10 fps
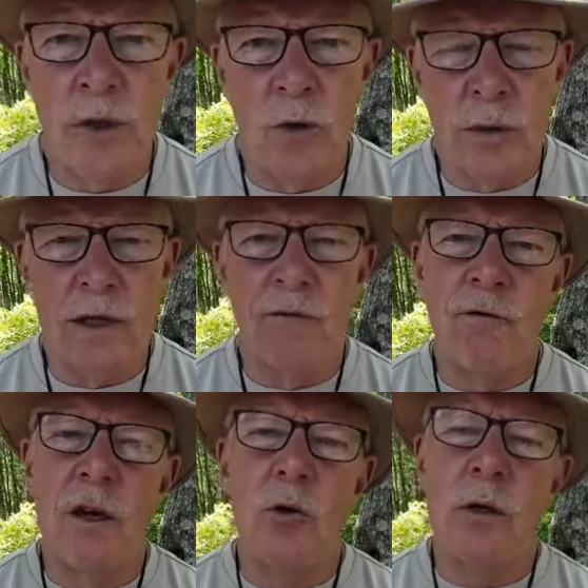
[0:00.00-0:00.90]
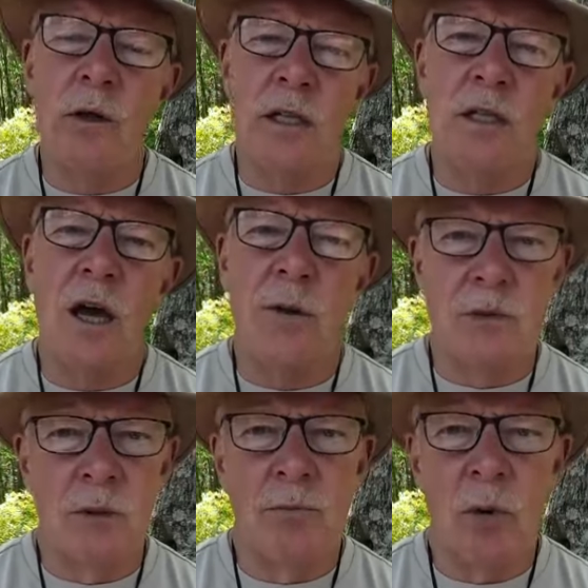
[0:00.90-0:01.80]
You can vary the
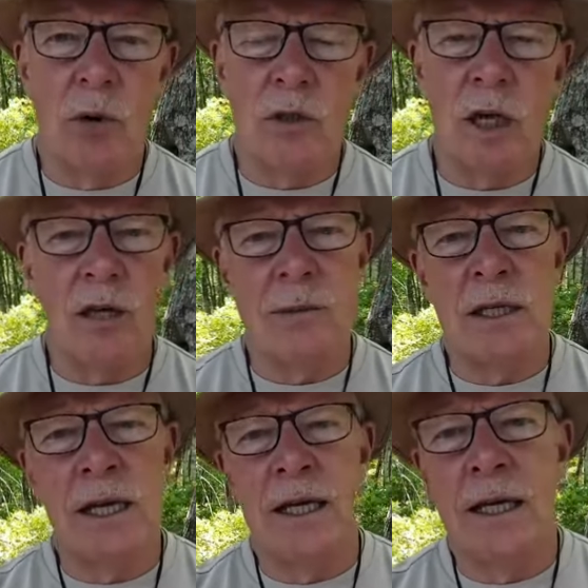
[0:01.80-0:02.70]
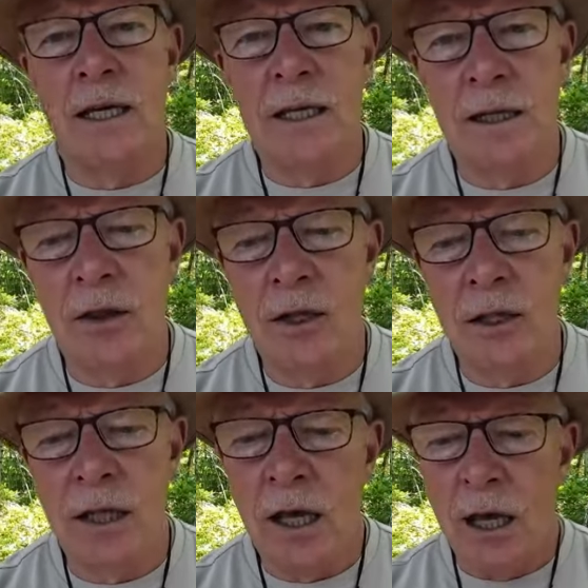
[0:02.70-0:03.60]
times, the boil times and
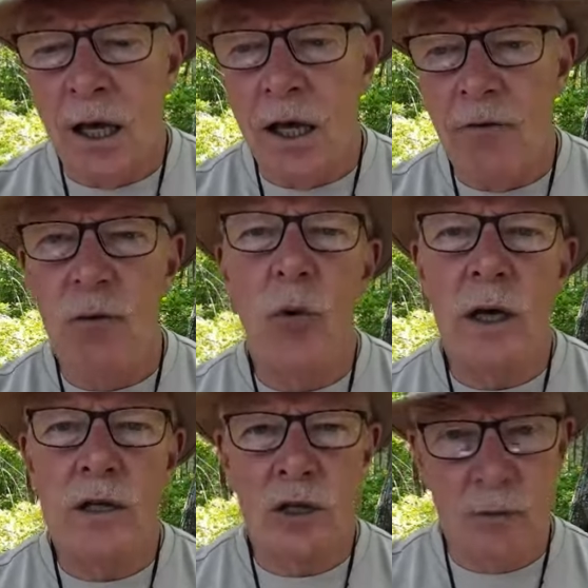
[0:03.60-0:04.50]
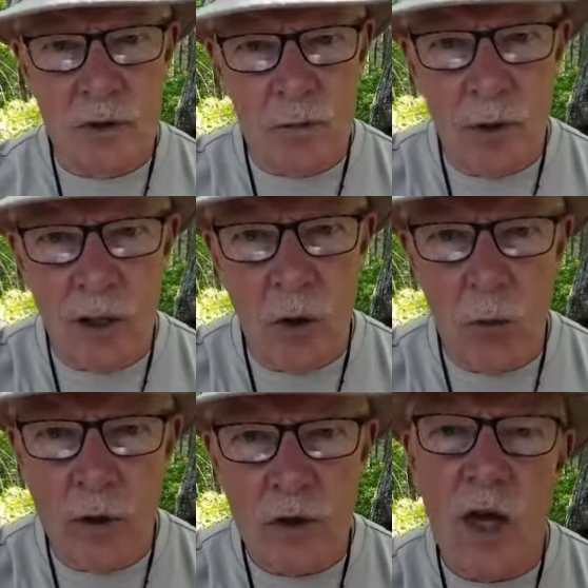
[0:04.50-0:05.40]
the uh, fuel consumption by
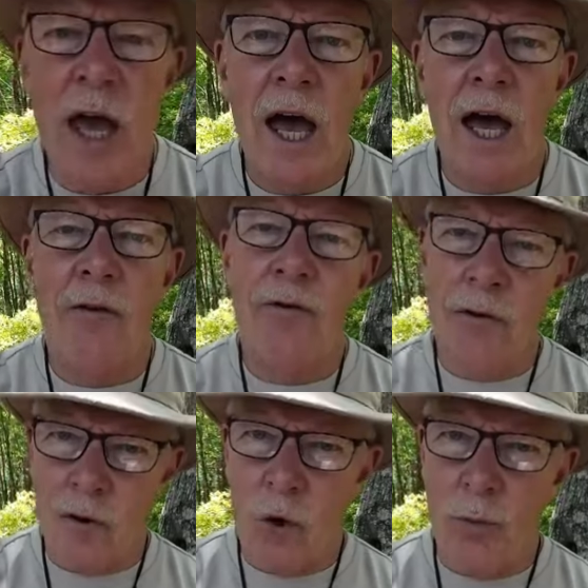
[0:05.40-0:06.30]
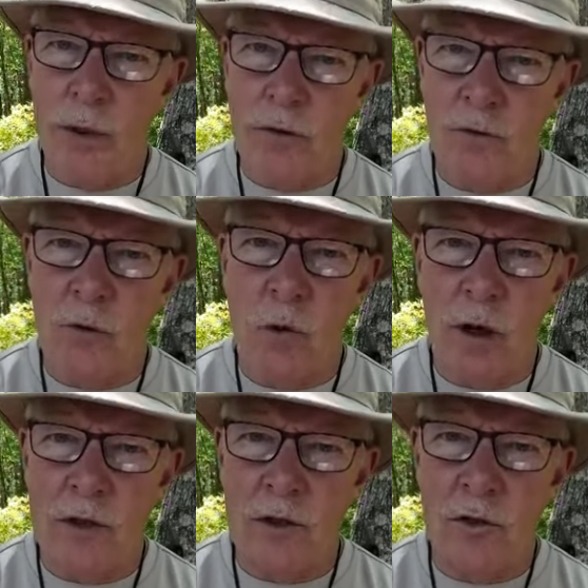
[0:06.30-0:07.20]
going to half open if you
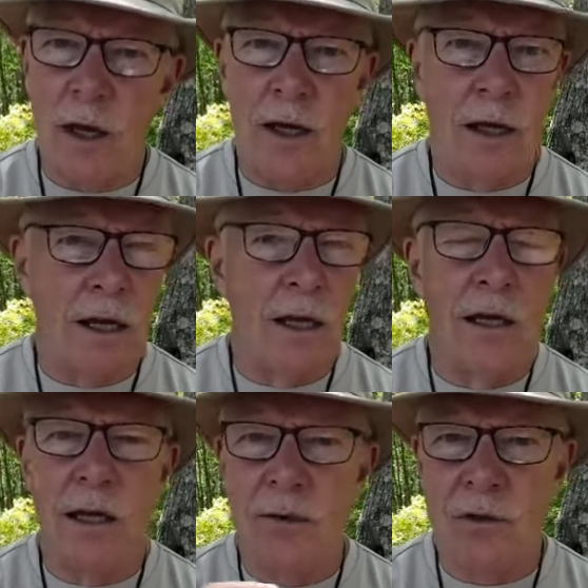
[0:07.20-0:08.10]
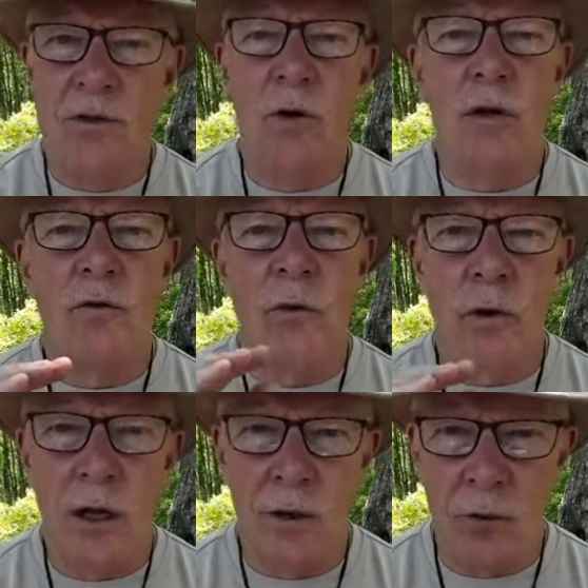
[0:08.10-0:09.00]
want to. Uh, again, I was looking for
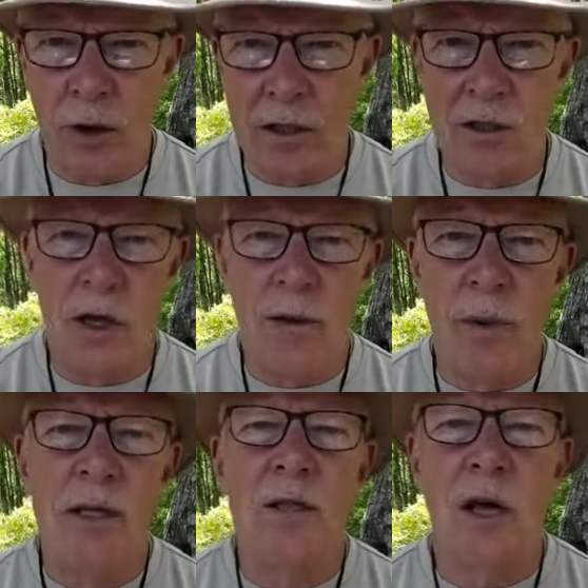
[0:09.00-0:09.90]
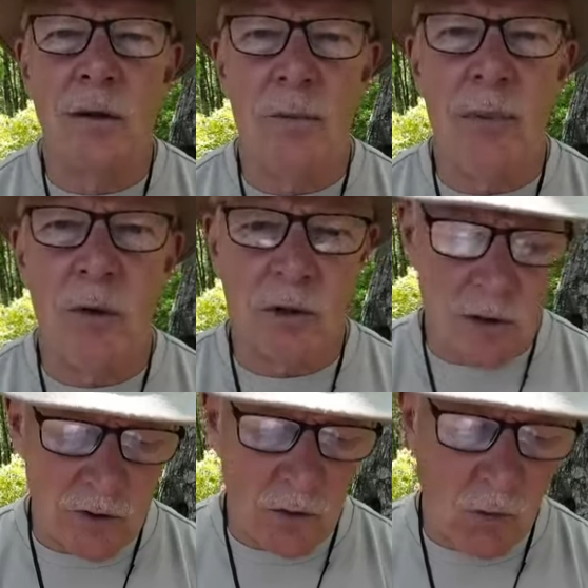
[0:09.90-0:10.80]
a side-by-side -side
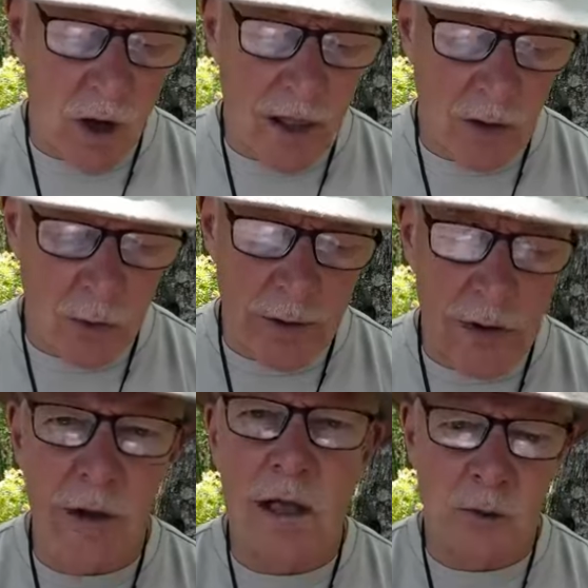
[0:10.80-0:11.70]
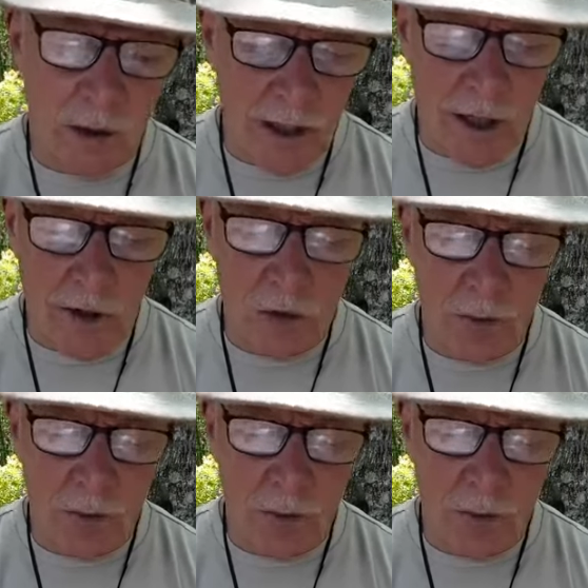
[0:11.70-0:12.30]
comparison. So wide wide open. That's what I got.